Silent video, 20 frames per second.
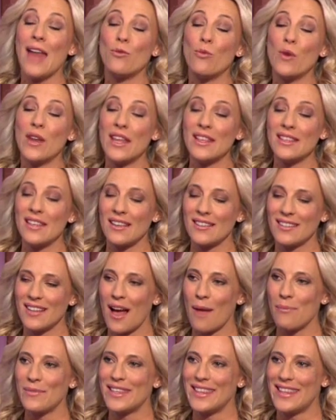And when it does
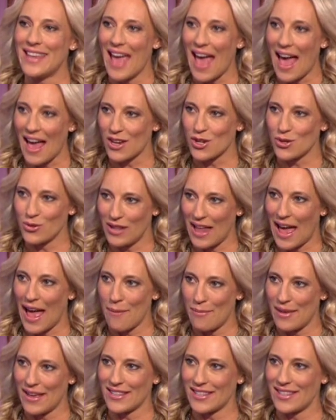come to the actual
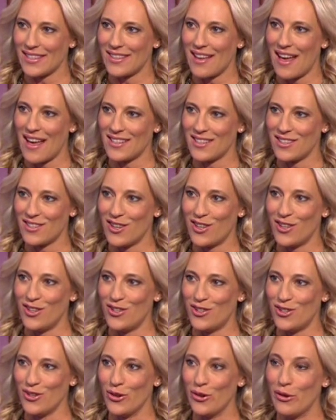ab exercises that you
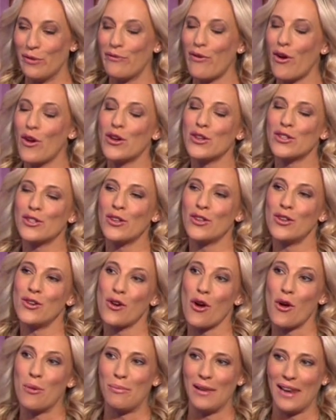do, focus on
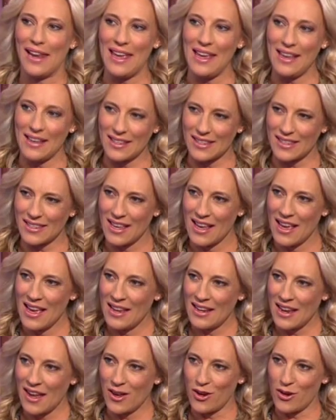your obliques.
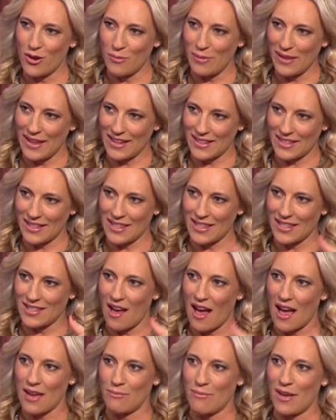Now your obliques are the
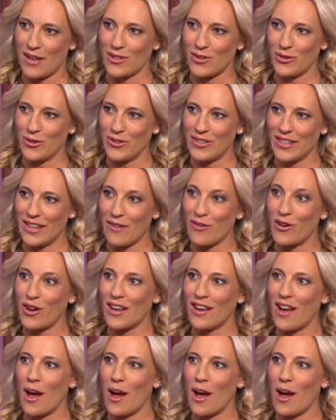side muscles, and I've got a